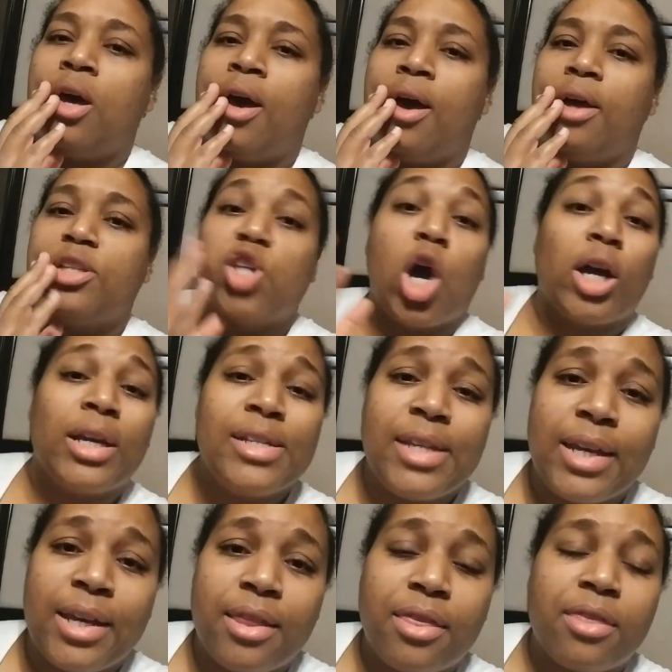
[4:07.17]
Donkey
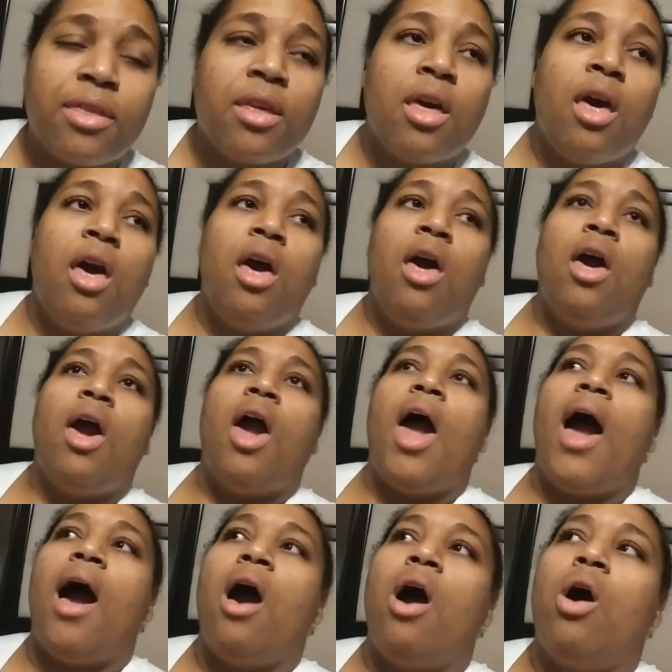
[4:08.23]
Teeth,
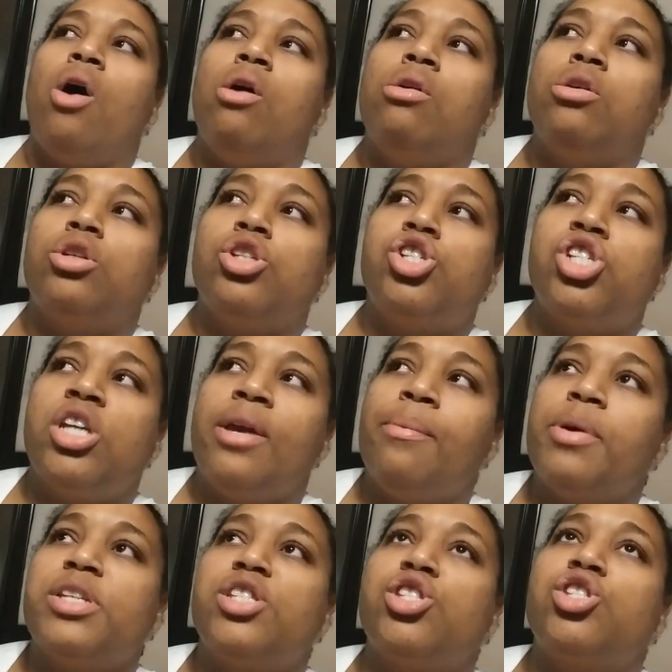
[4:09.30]
how she
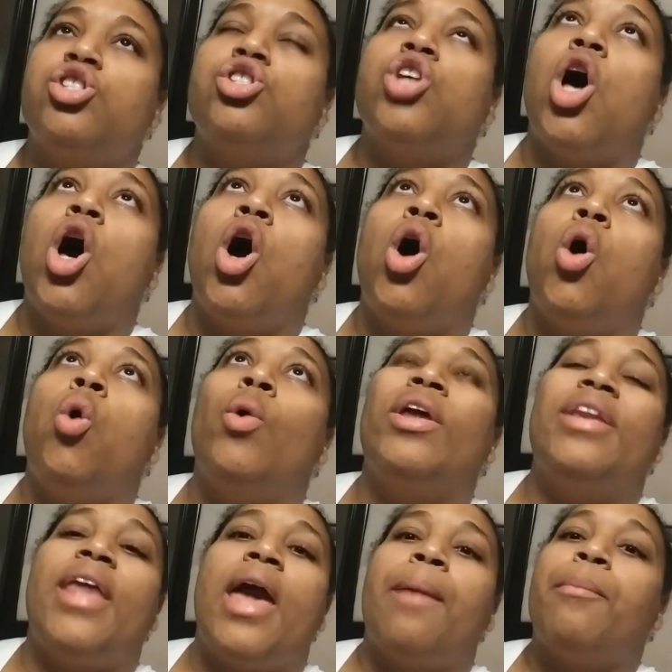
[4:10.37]
was so
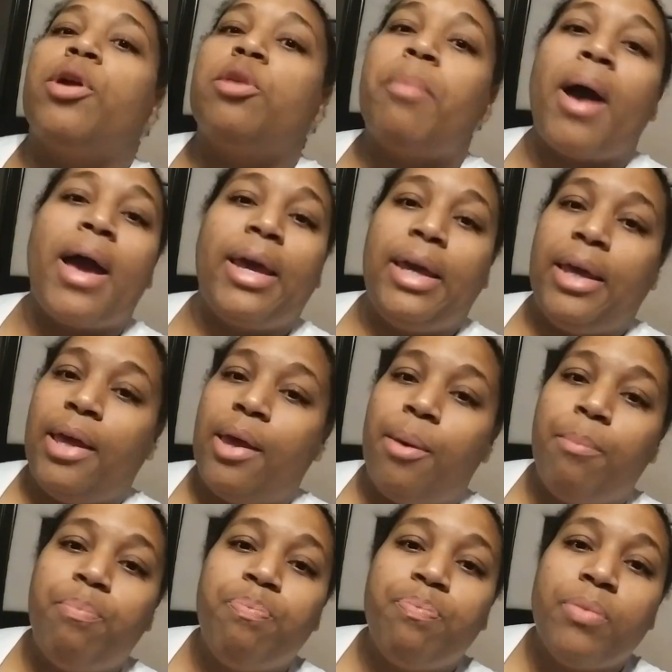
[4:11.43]
enamored by
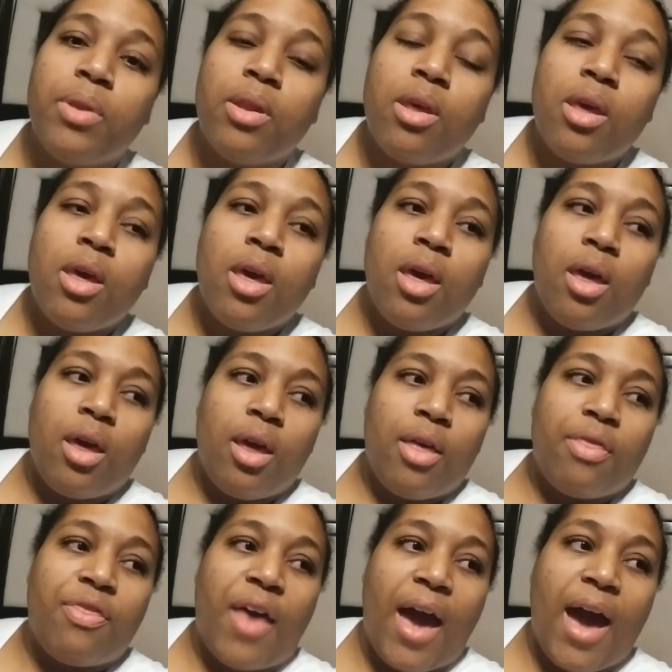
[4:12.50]
him
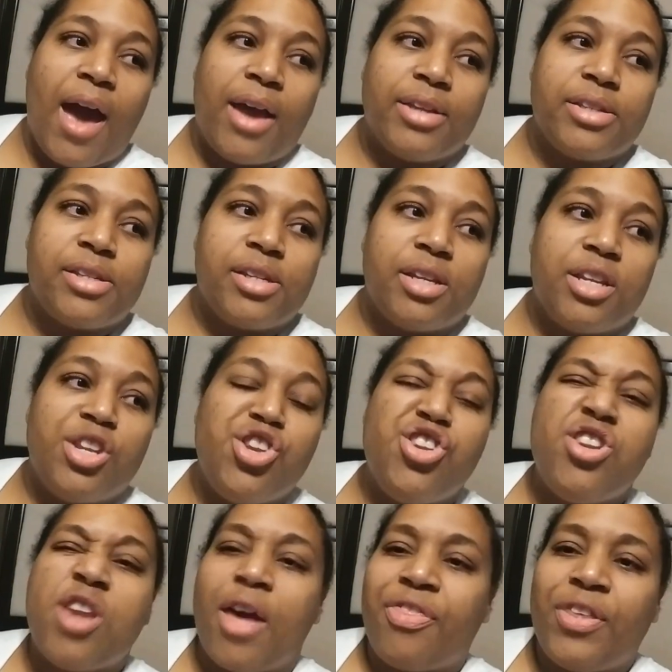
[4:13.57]
that
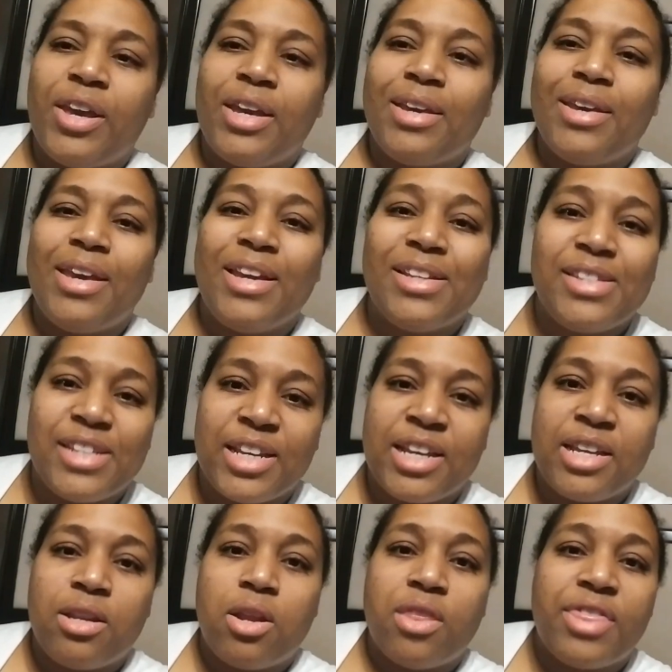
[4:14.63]
nothing he
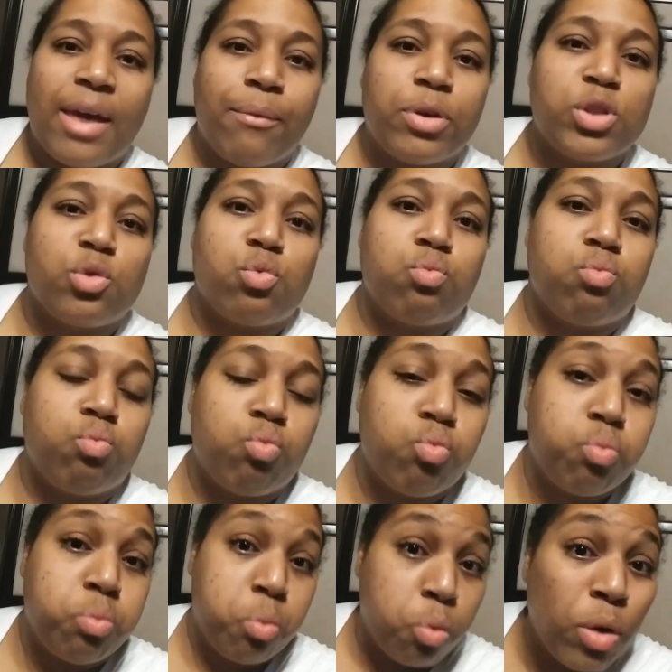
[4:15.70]
did that was
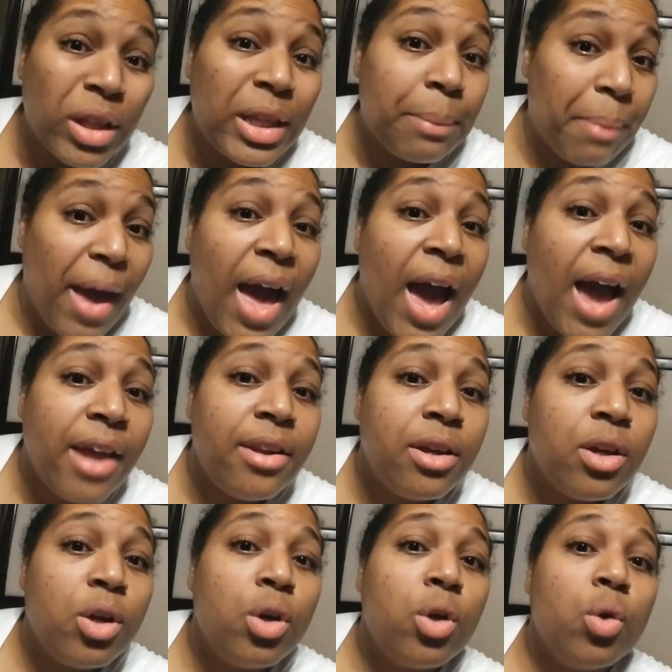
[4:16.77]
really
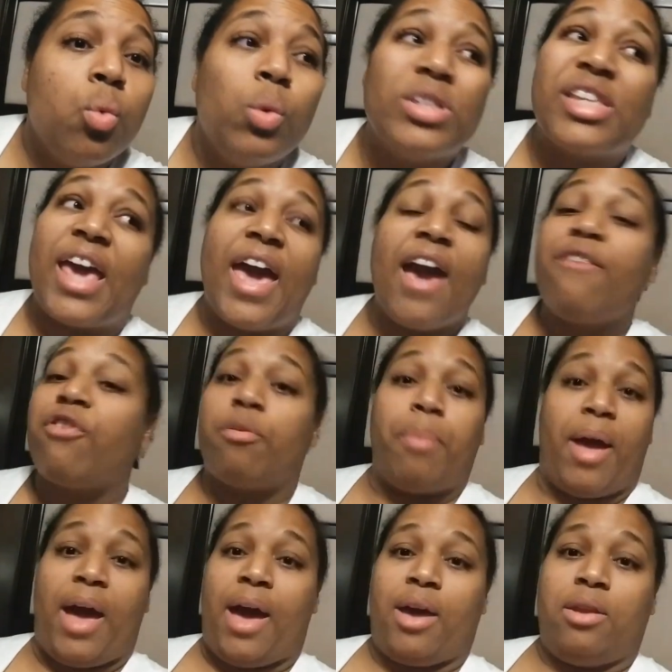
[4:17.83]
bad was ever
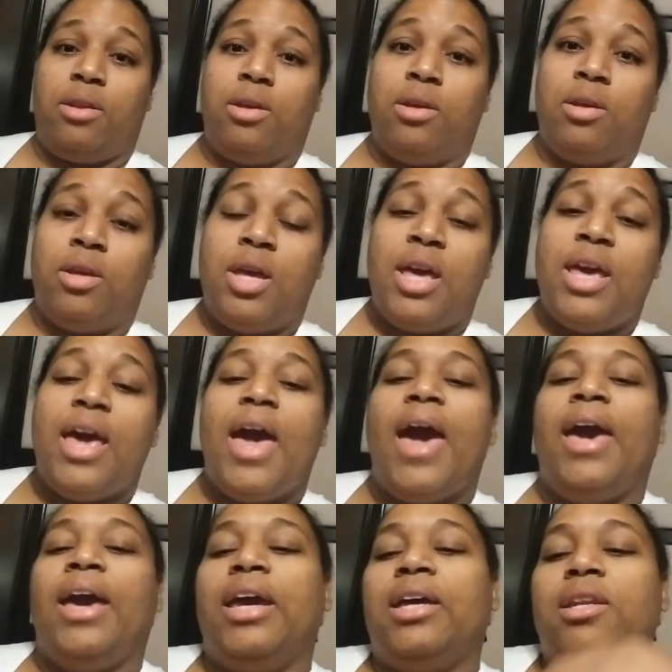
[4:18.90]
bad.
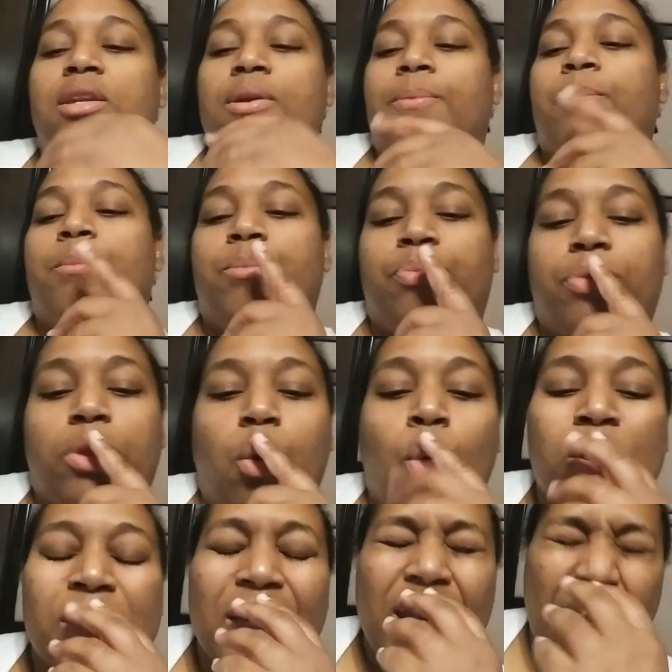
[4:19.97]
And
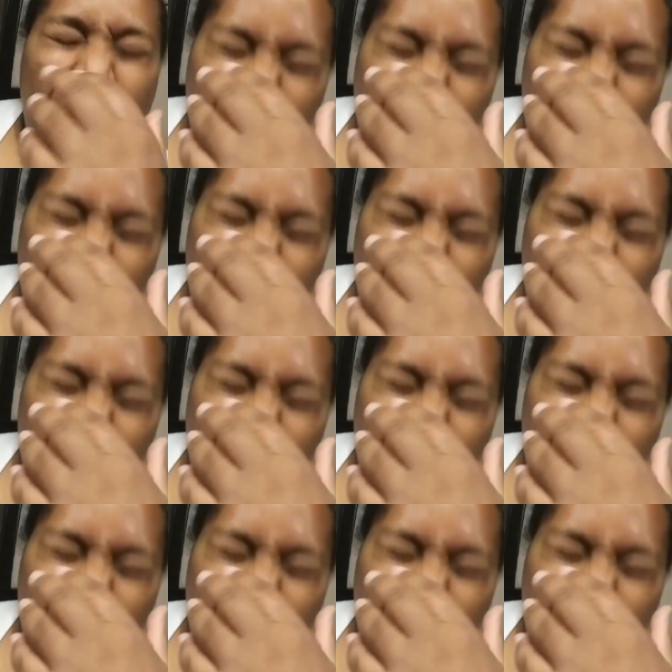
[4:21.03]
what's going